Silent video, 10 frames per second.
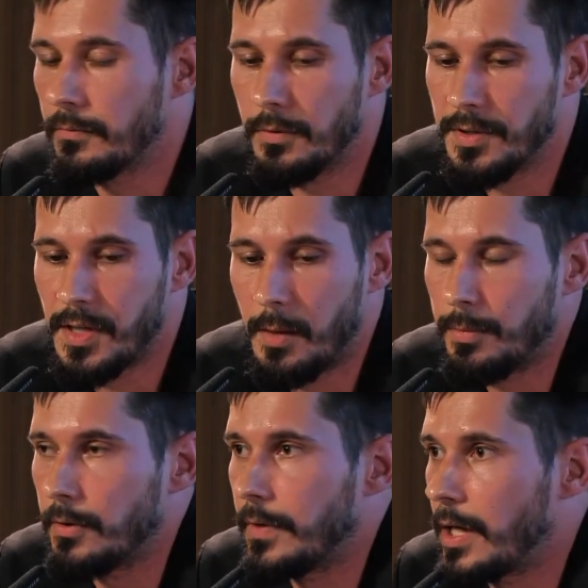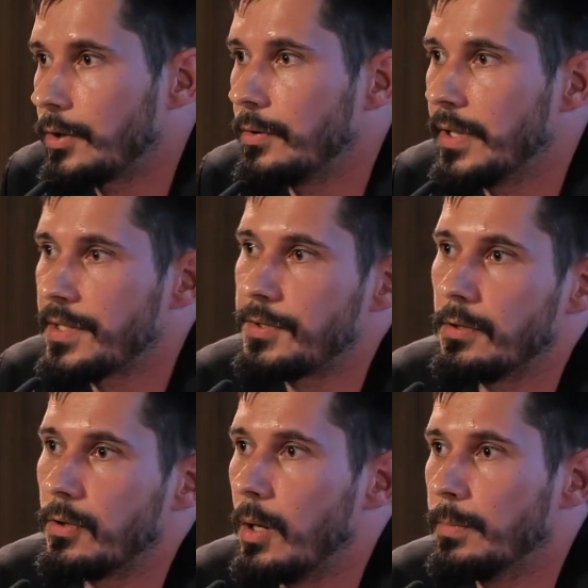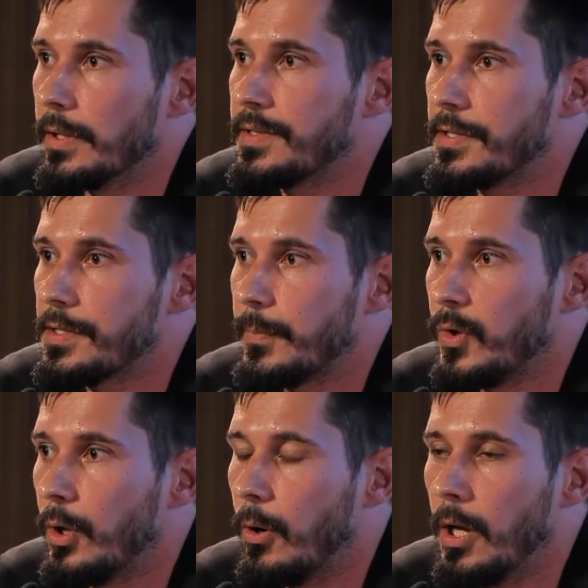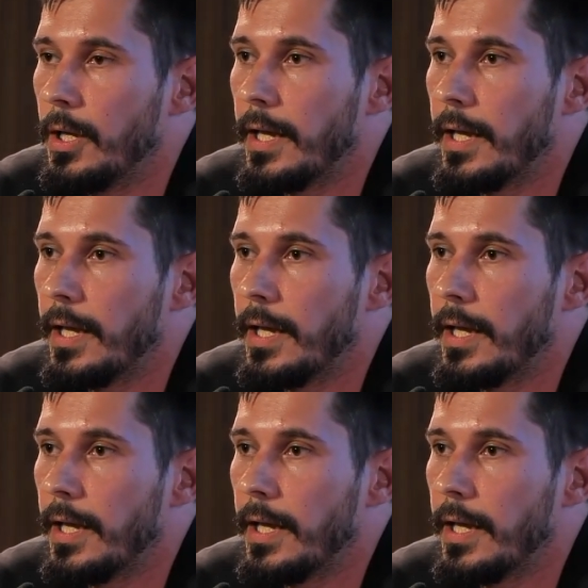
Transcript: for example, of agro-industrial complexes, you know,